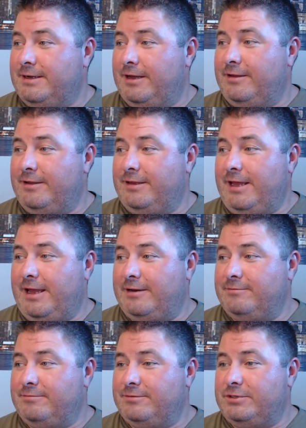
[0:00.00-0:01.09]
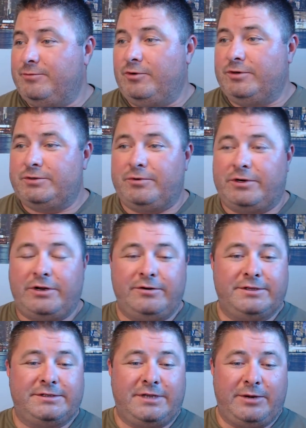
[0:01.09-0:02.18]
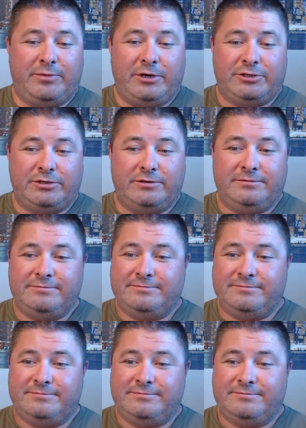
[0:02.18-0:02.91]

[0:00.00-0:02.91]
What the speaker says: Other than that, tomorrow's workout is side pressure.